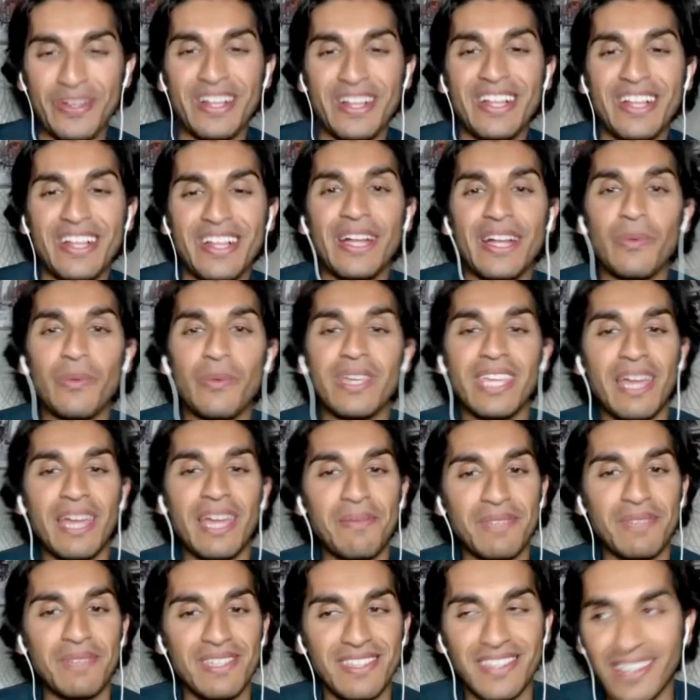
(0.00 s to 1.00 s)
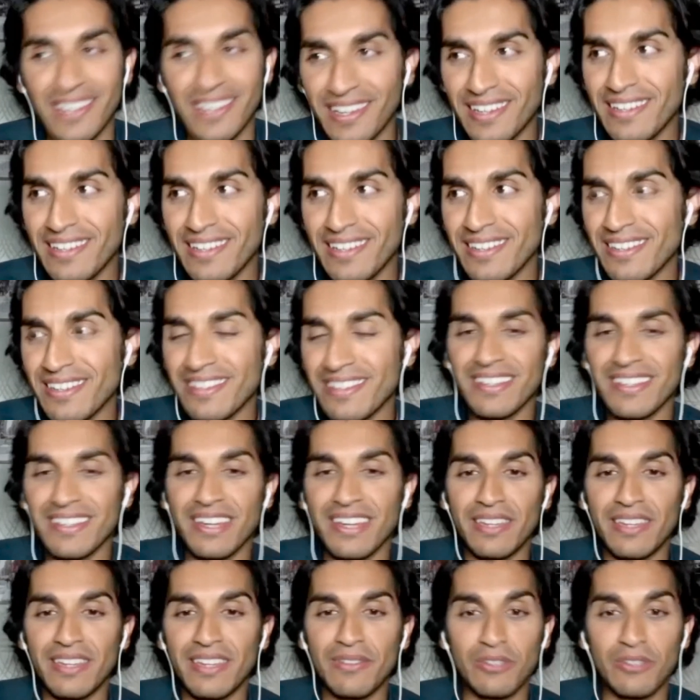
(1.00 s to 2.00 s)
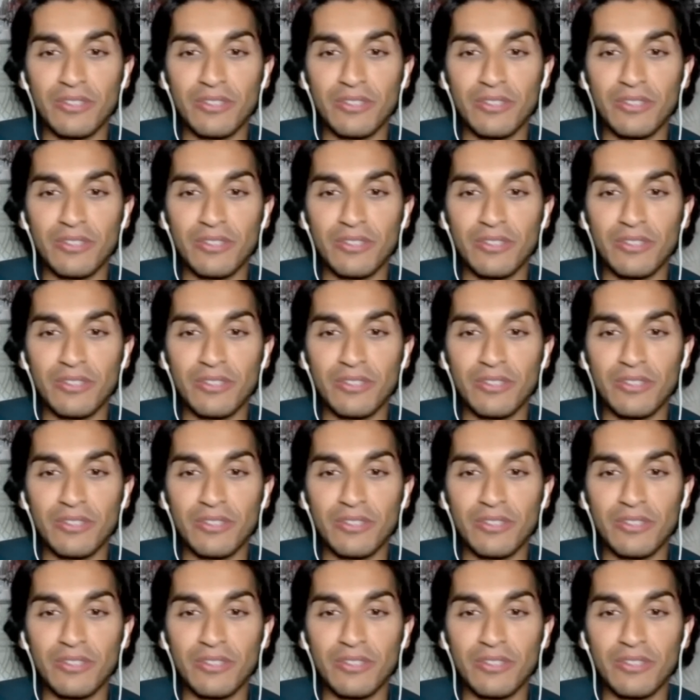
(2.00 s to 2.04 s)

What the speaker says: We kept in touch, and it was,